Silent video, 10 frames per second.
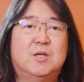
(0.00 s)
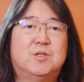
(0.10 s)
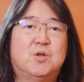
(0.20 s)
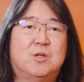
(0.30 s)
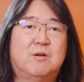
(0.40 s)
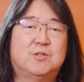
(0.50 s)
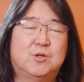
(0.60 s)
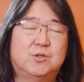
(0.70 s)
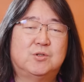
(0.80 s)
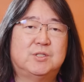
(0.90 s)
So the
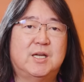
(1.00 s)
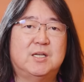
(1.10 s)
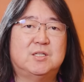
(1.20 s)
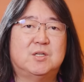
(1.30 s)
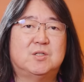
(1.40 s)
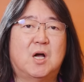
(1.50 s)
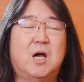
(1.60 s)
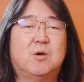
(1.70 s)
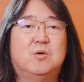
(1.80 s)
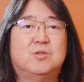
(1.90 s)
social changes
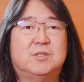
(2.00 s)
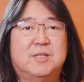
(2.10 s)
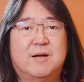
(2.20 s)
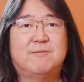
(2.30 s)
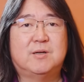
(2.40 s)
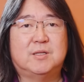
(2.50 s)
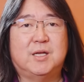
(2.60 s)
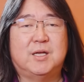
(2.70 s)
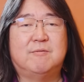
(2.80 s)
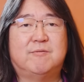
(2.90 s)
are going to
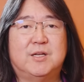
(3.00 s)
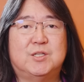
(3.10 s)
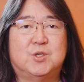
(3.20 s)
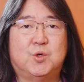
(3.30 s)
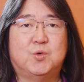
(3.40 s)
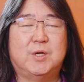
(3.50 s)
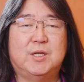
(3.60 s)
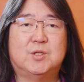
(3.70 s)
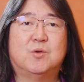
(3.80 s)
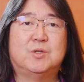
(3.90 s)
definitely influence you
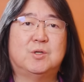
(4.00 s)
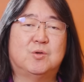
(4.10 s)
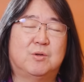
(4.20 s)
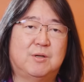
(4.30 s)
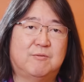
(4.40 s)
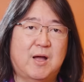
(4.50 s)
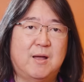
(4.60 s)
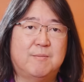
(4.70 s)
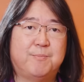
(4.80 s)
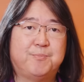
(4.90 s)
in 2025.